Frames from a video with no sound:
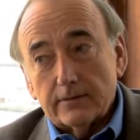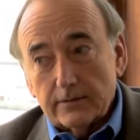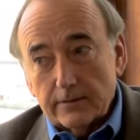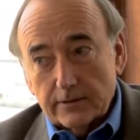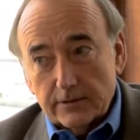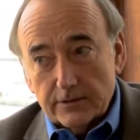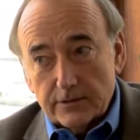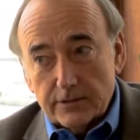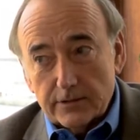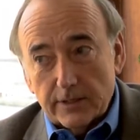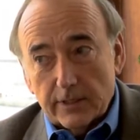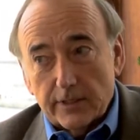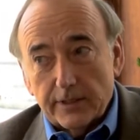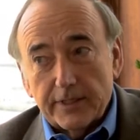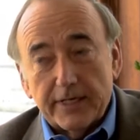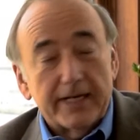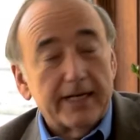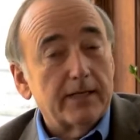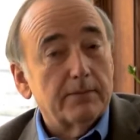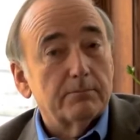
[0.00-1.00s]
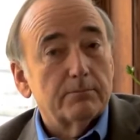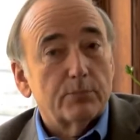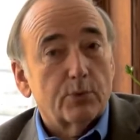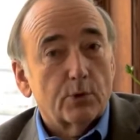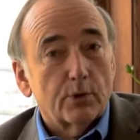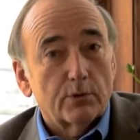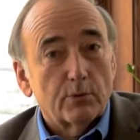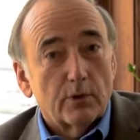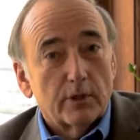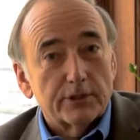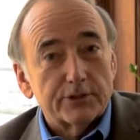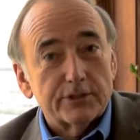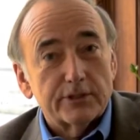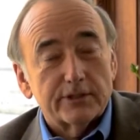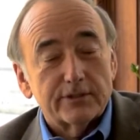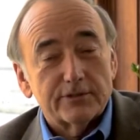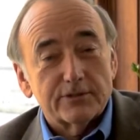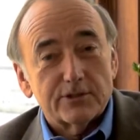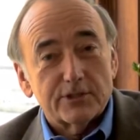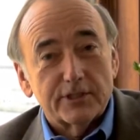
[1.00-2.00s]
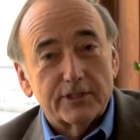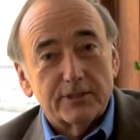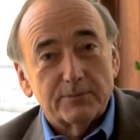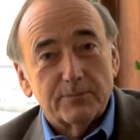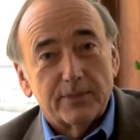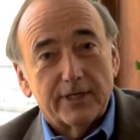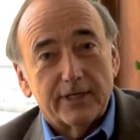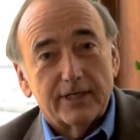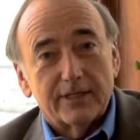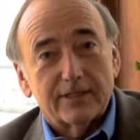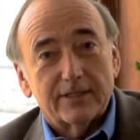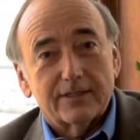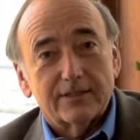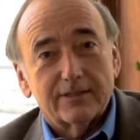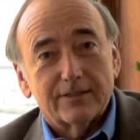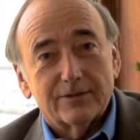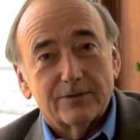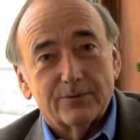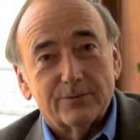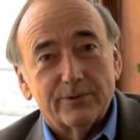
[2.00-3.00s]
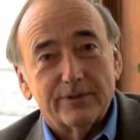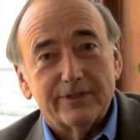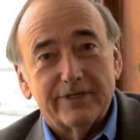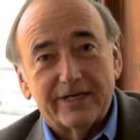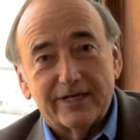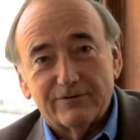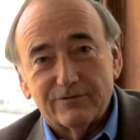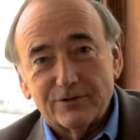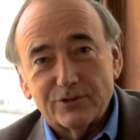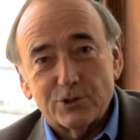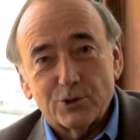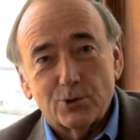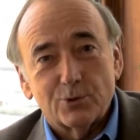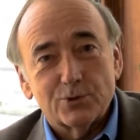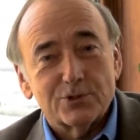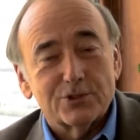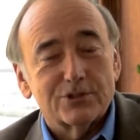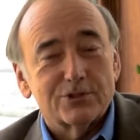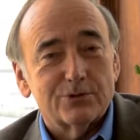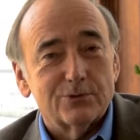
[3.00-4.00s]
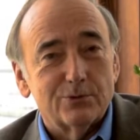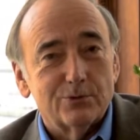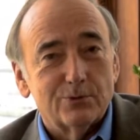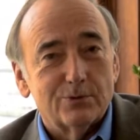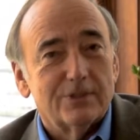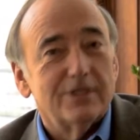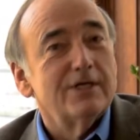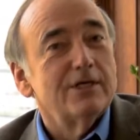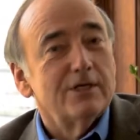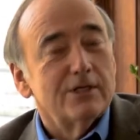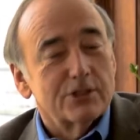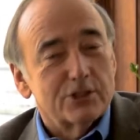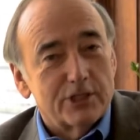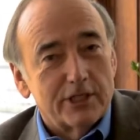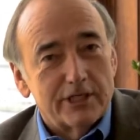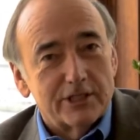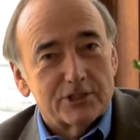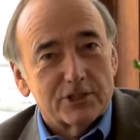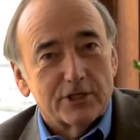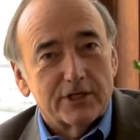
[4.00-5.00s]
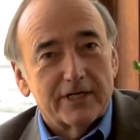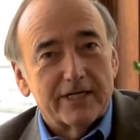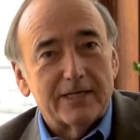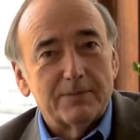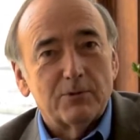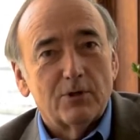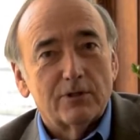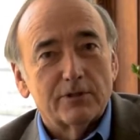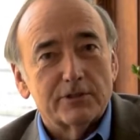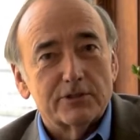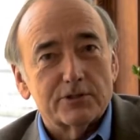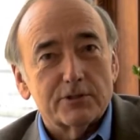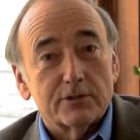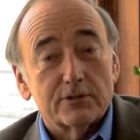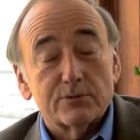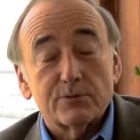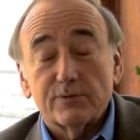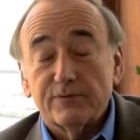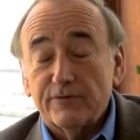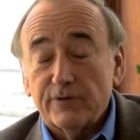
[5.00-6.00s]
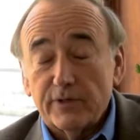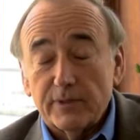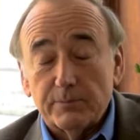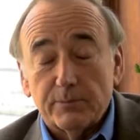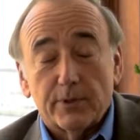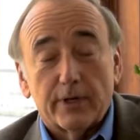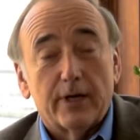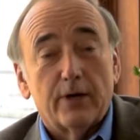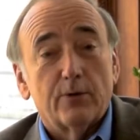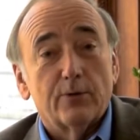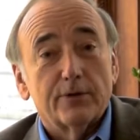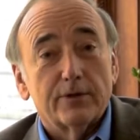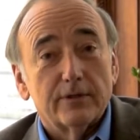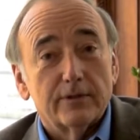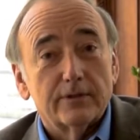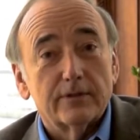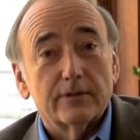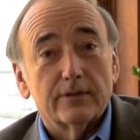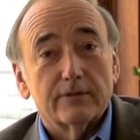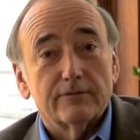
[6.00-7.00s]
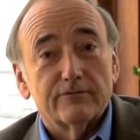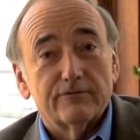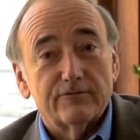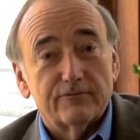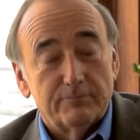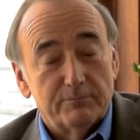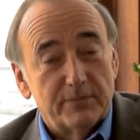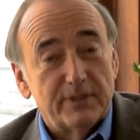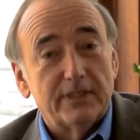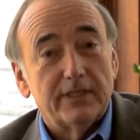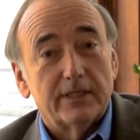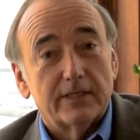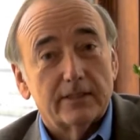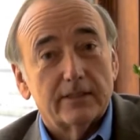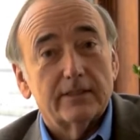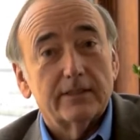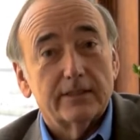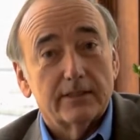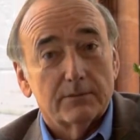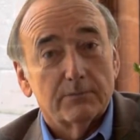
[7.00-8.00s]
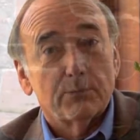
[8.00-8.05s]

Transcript: it's our name, Port Washington State Bank. We haven't chosen to change our name all these years. We're very proud of being in